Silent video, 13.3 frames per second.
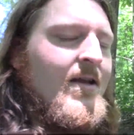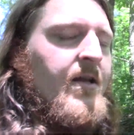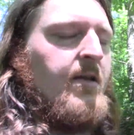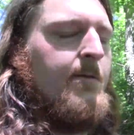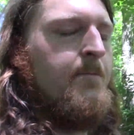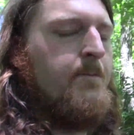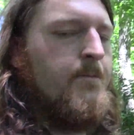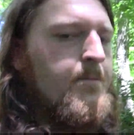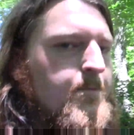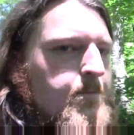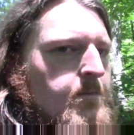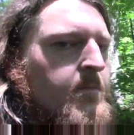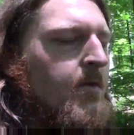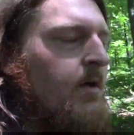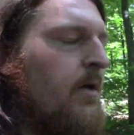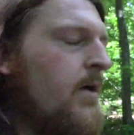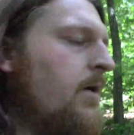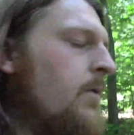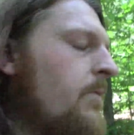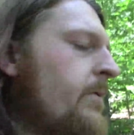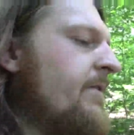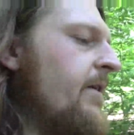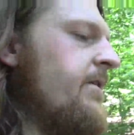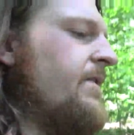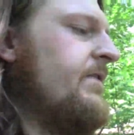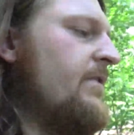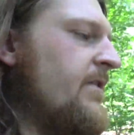in it, without
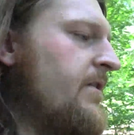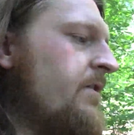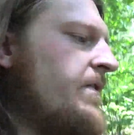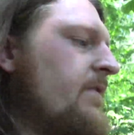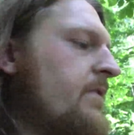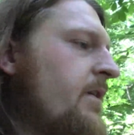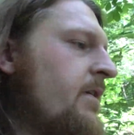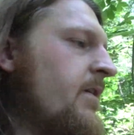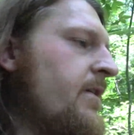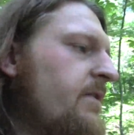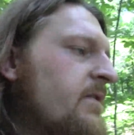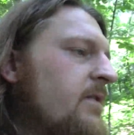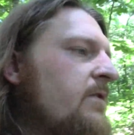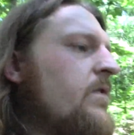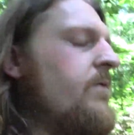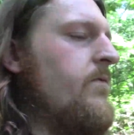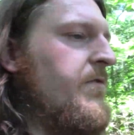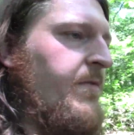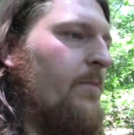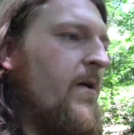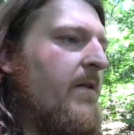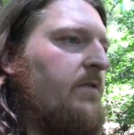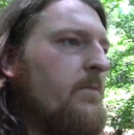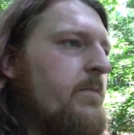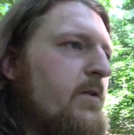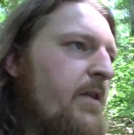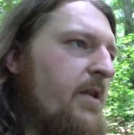a serious sense of
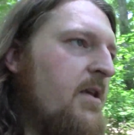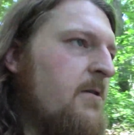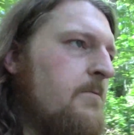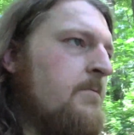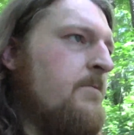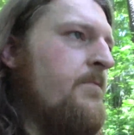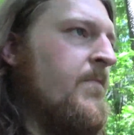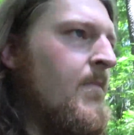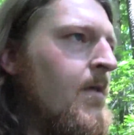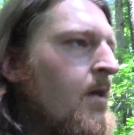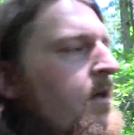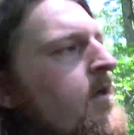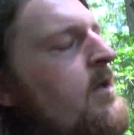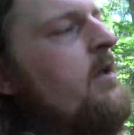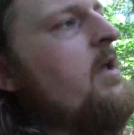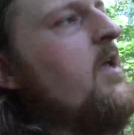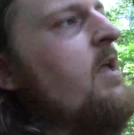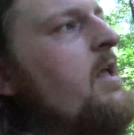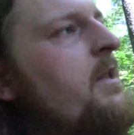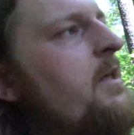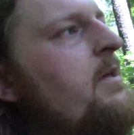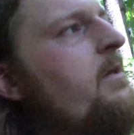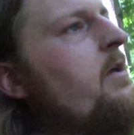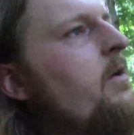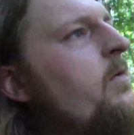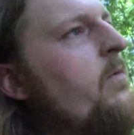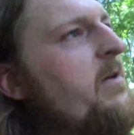responsibility, and
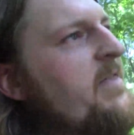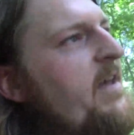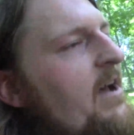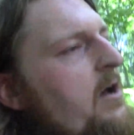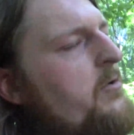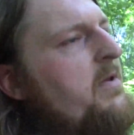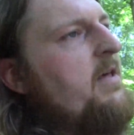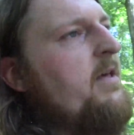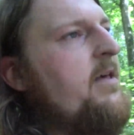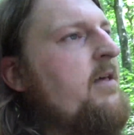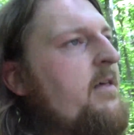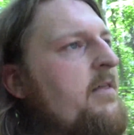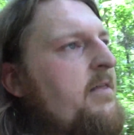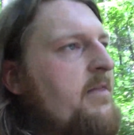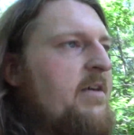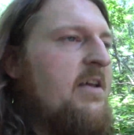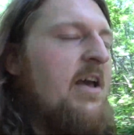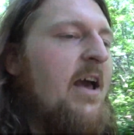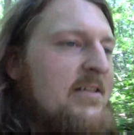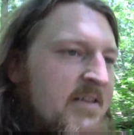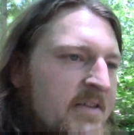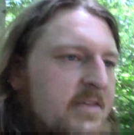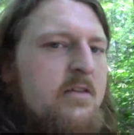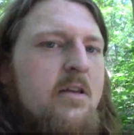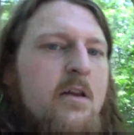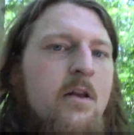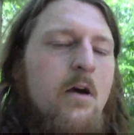without the guidance to